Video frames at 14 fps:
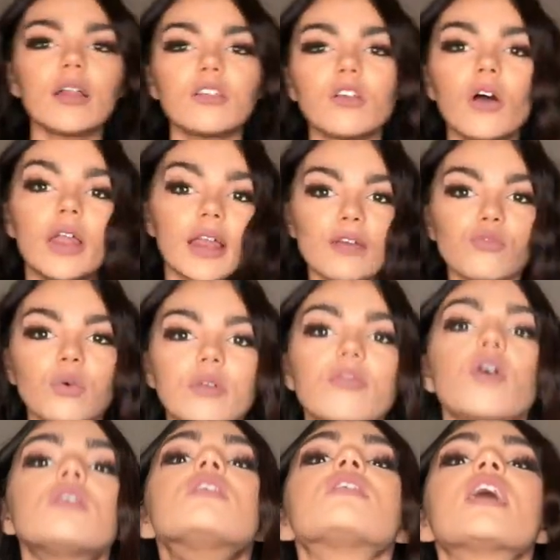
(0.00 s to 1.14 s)
this on. I never would have
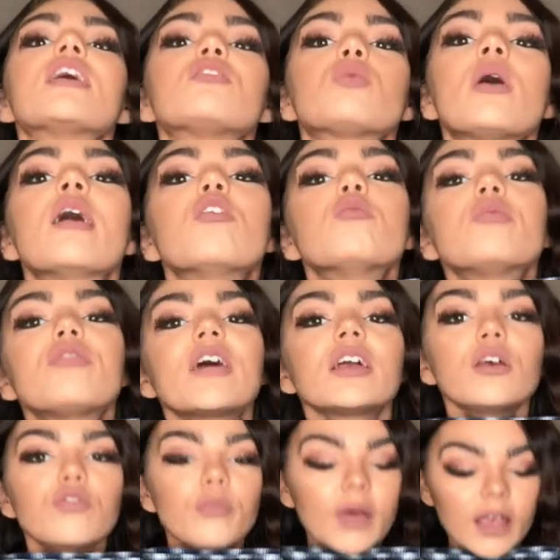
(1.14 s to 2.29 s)
ordered a size 12. Thank
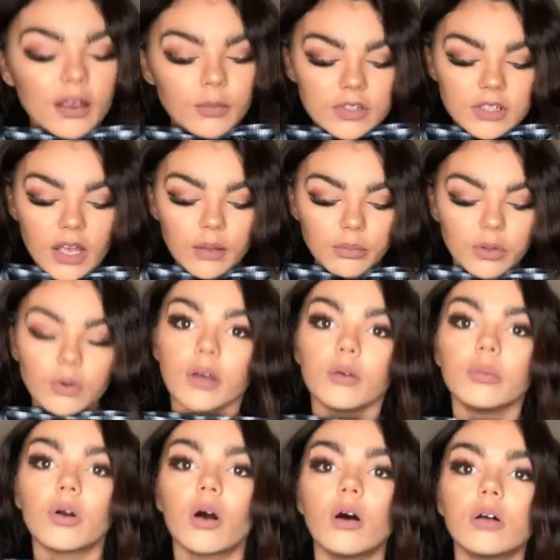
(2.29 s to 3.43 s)
you for making a mistake, Boohoo,
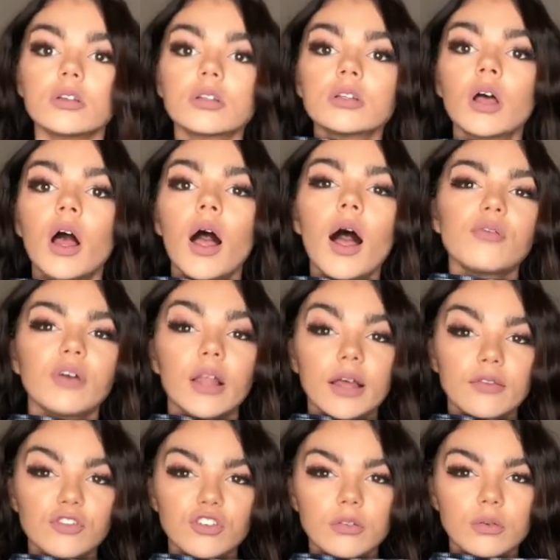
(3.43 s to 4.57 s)
because I feel
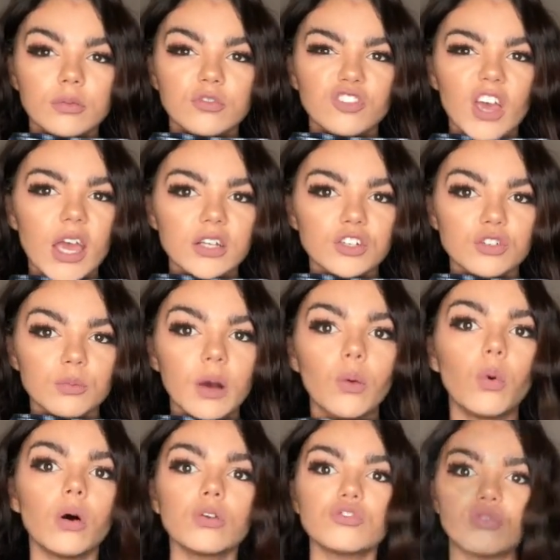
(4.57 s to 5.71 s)
like you just changed my
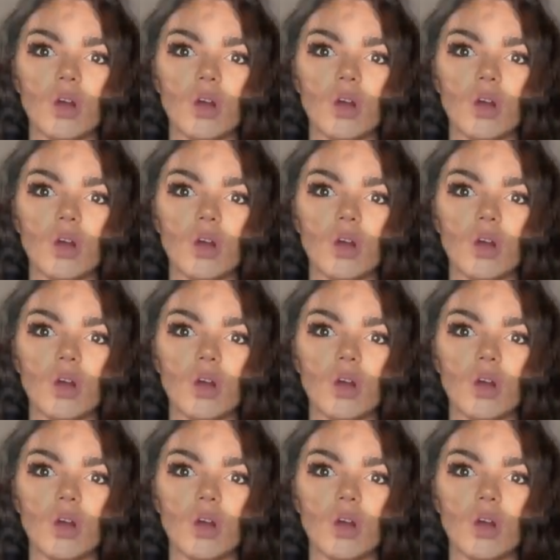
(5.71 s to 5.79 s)
wardrobe.